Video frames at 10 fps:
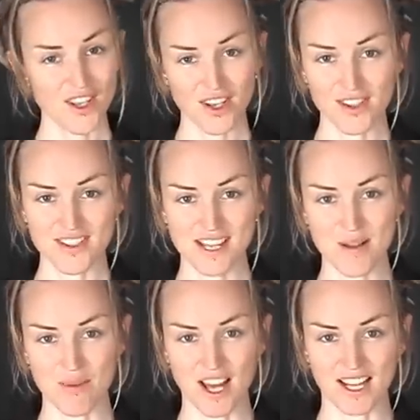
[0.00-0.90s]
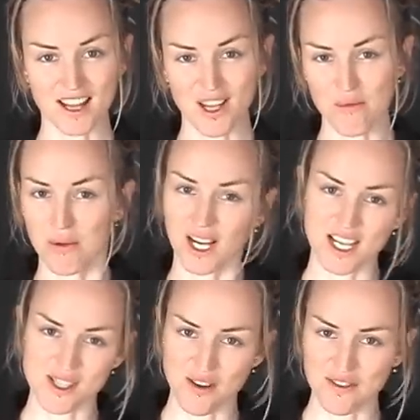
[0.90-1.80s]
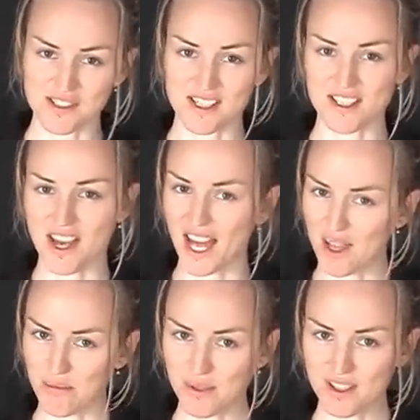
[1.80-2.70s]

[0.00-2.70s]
don't seem like the police officer type.